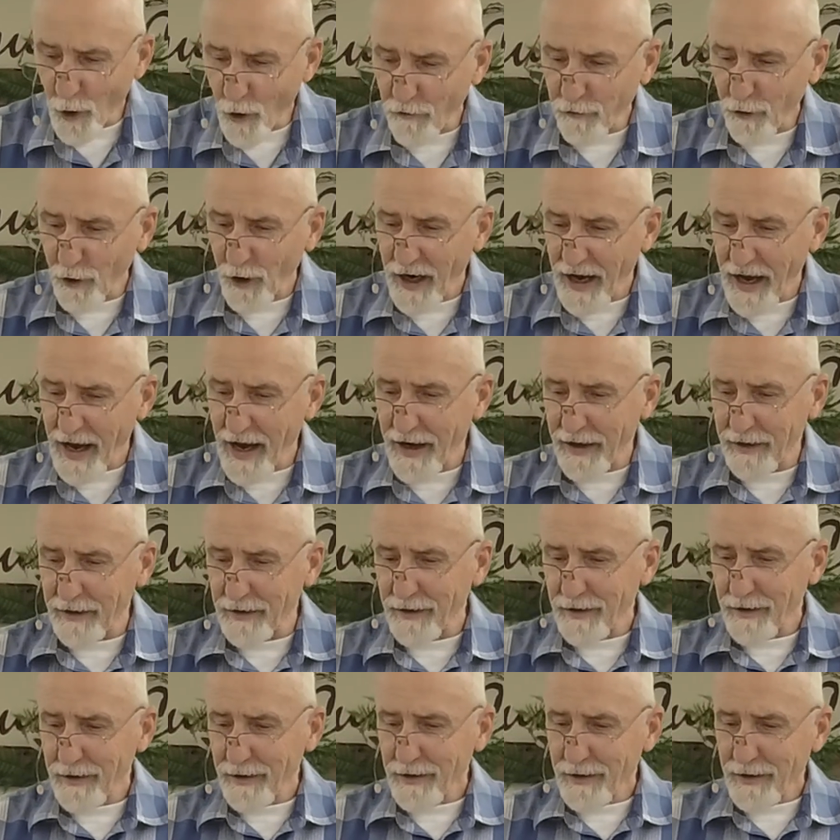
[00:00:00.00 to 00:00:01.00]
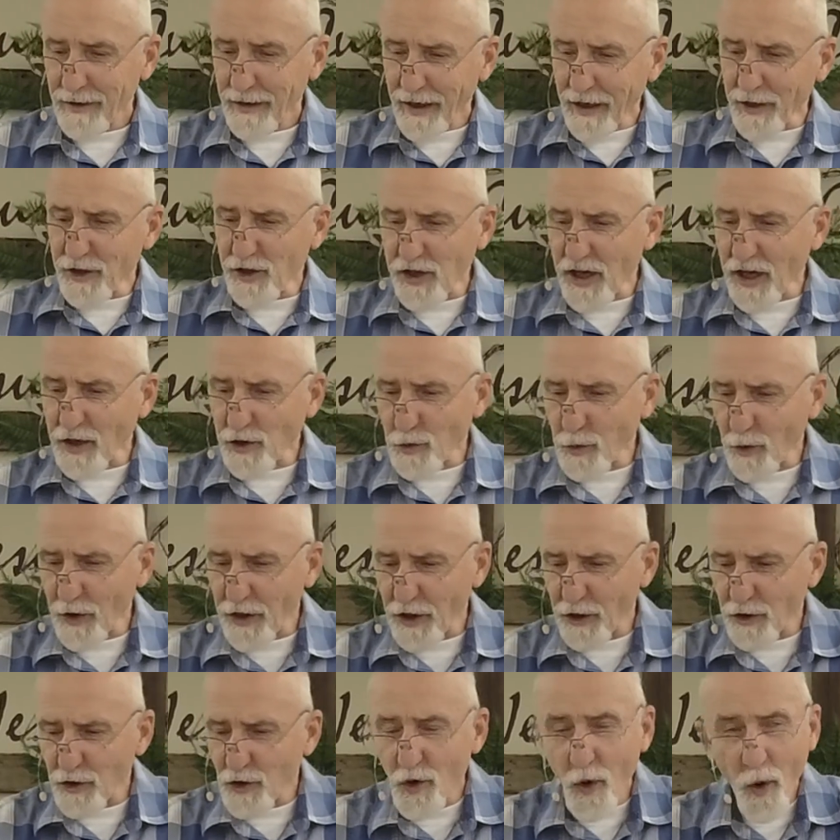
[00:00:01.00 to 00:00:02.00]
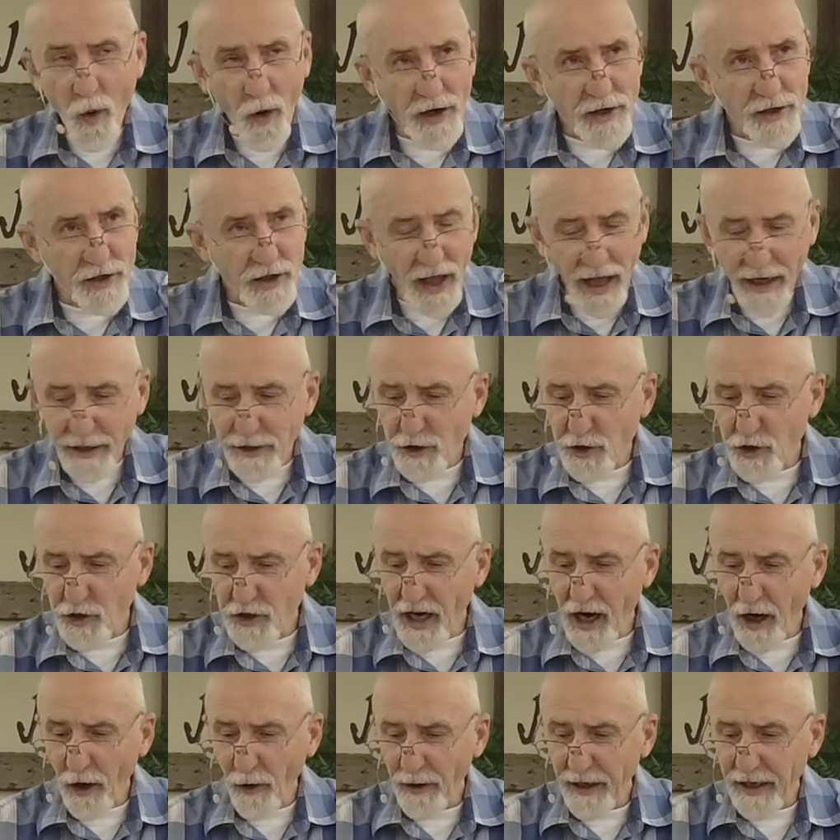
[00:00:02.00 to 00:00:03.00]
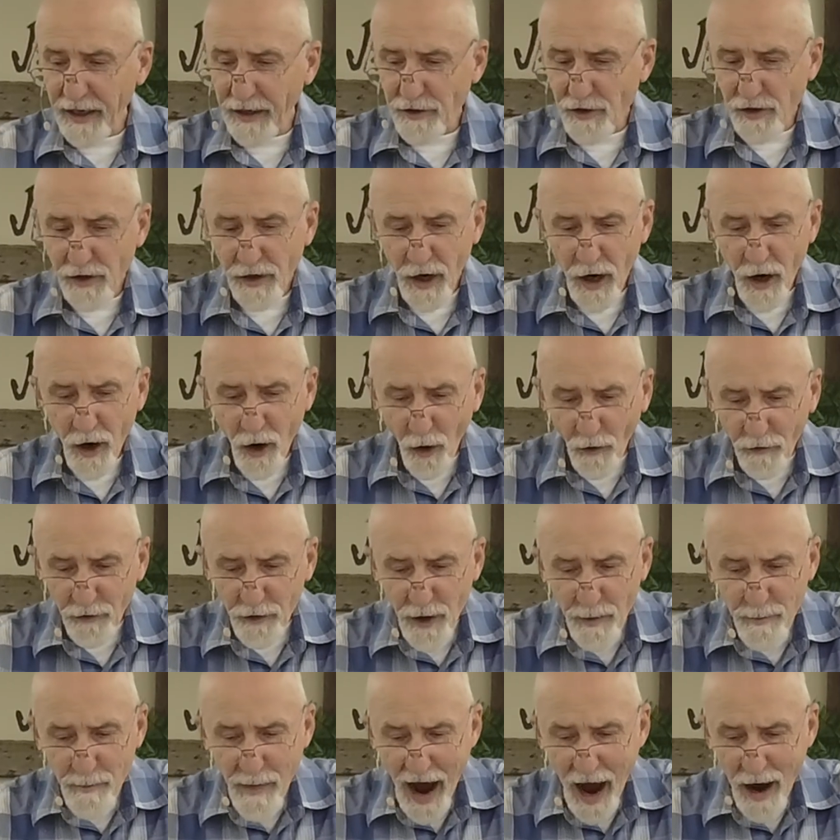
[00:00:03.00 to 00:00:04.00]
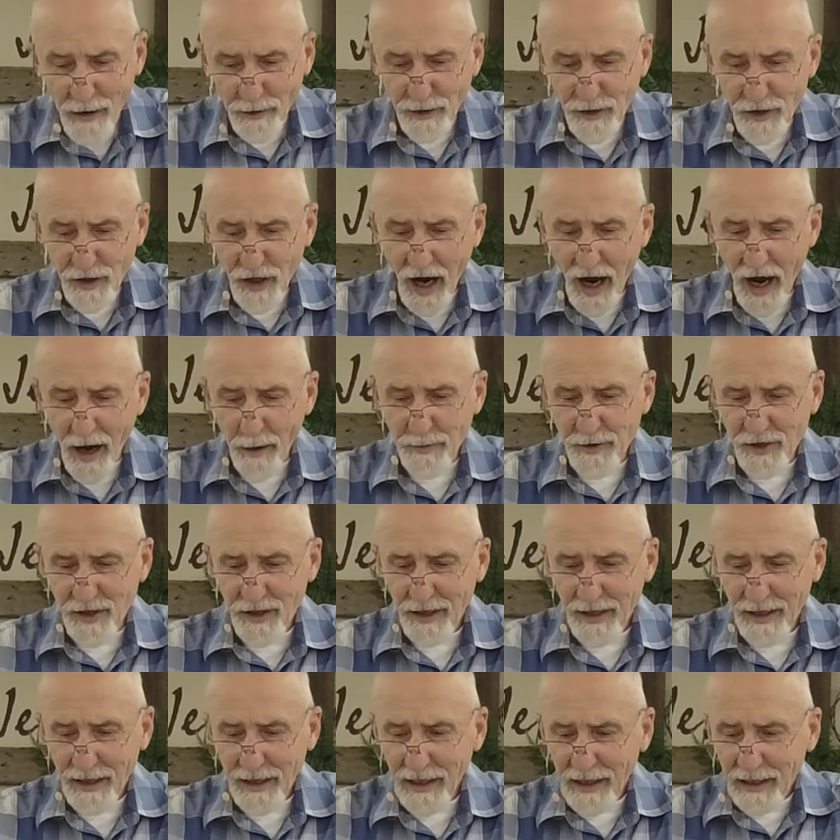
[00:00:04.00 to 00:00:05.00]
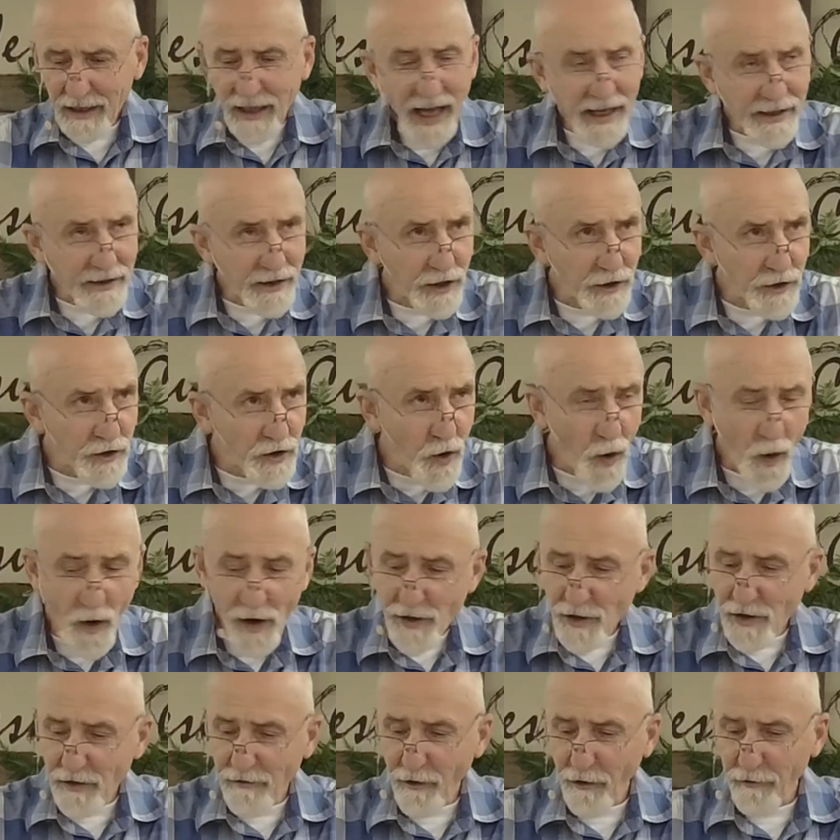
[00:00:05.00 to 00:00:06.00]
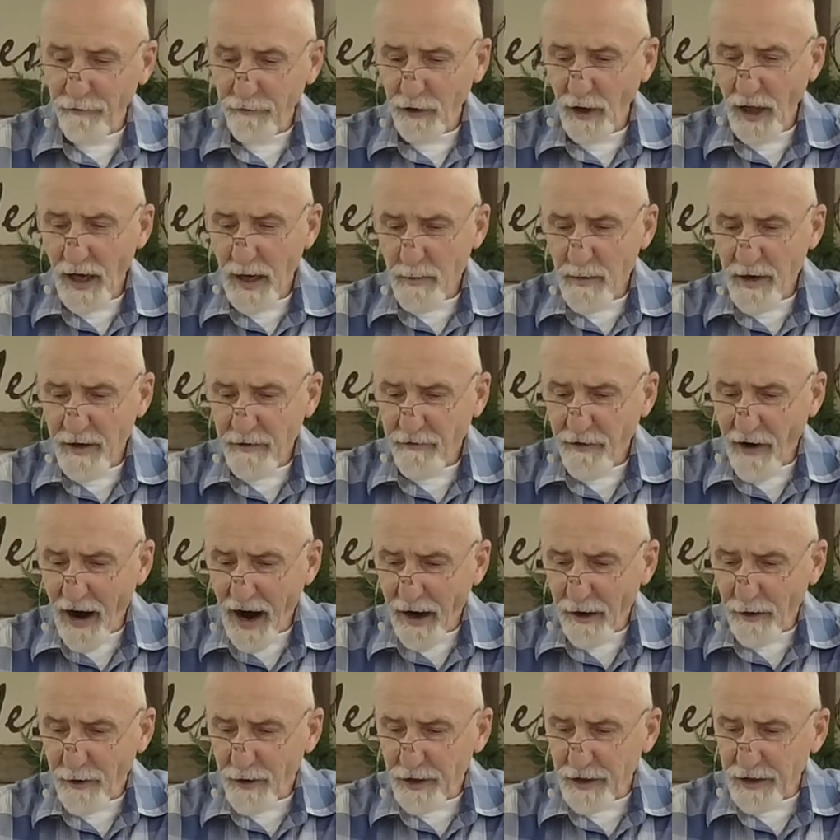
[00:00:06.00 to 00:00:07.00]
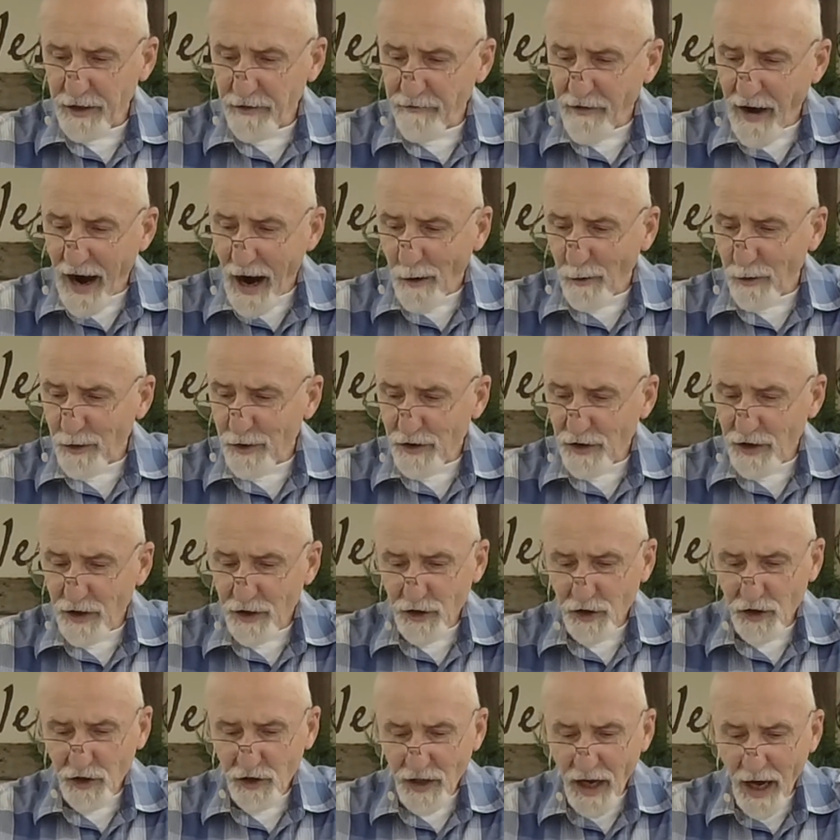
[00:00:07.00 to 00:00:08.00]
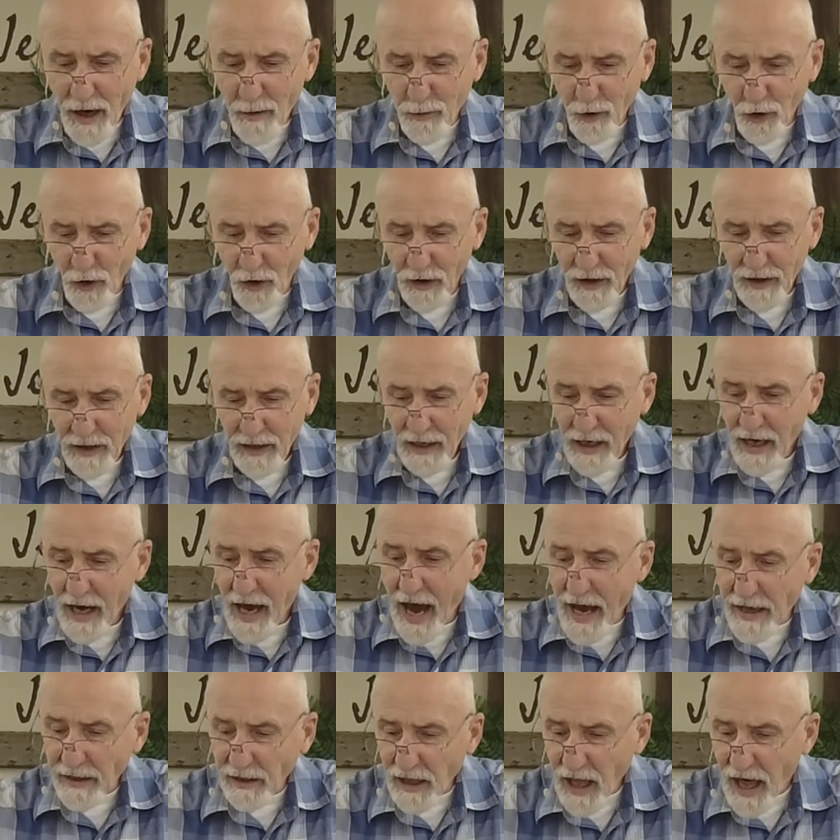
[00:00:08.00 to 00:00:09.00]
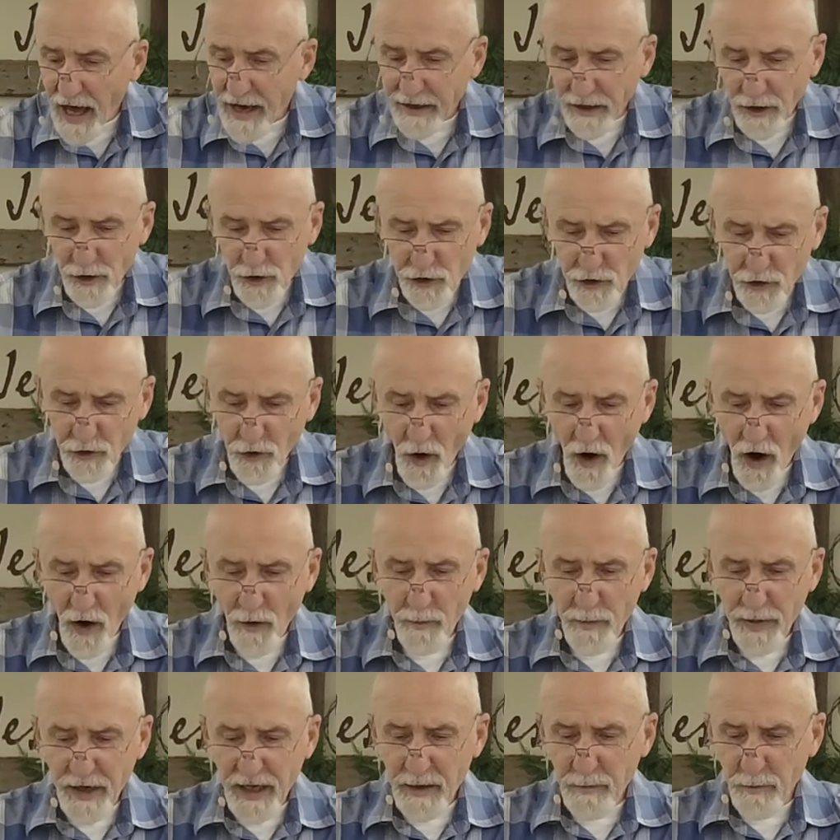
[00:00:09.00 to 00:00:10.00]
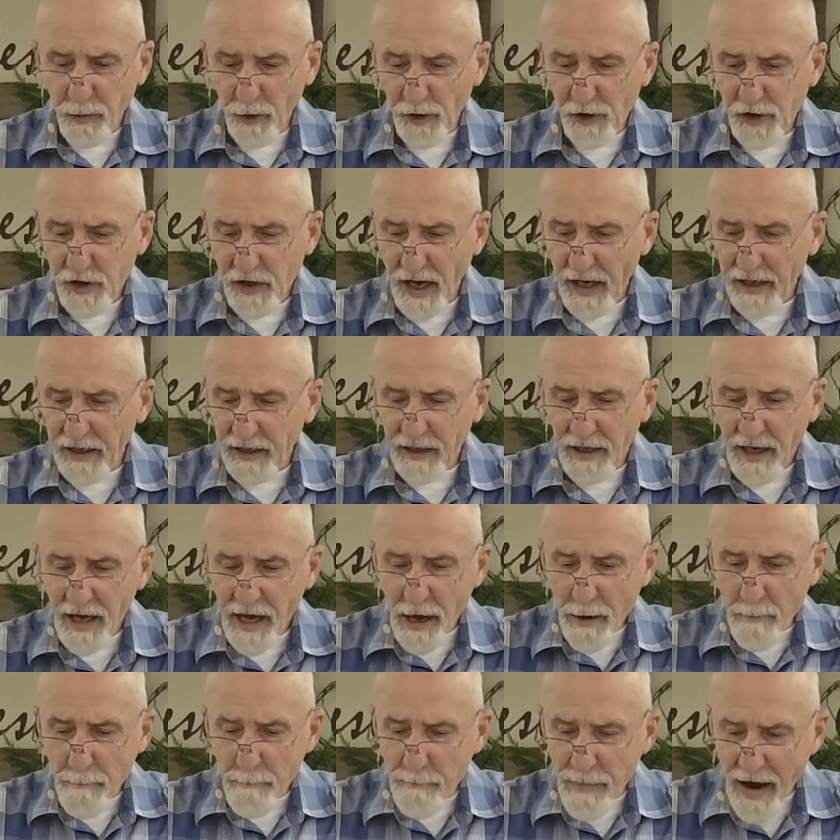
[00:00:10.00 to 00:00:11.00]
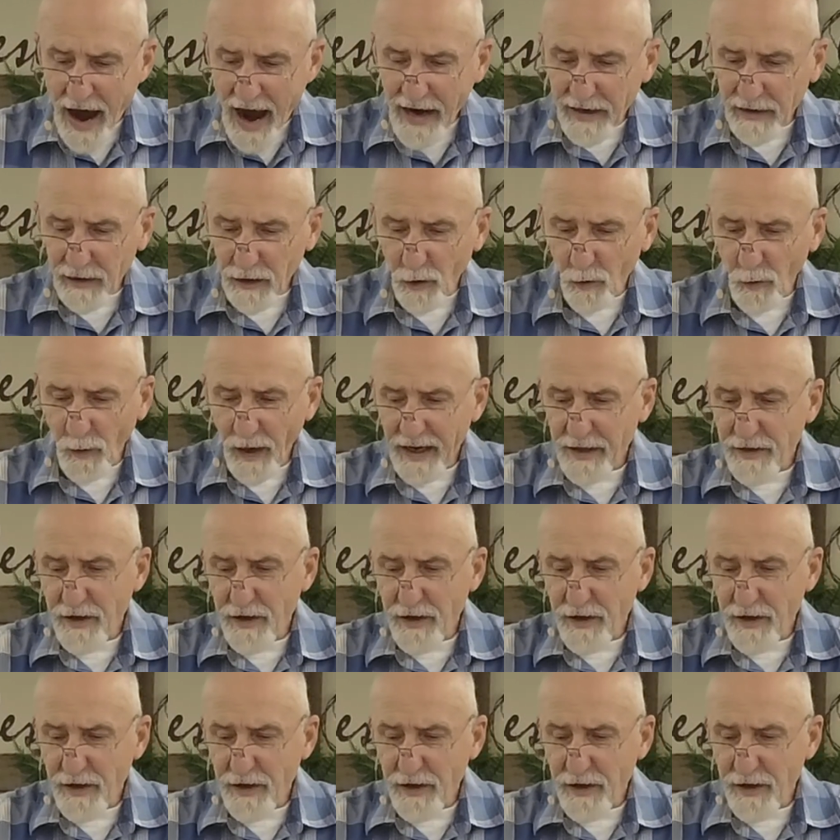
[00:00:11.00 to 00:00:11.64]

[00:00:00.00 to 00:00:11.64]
overhead. It says, with a noise like chariots over the mountaintops, like the noise of a flaming fire that devours the stubble, and like a strong people set in battle array.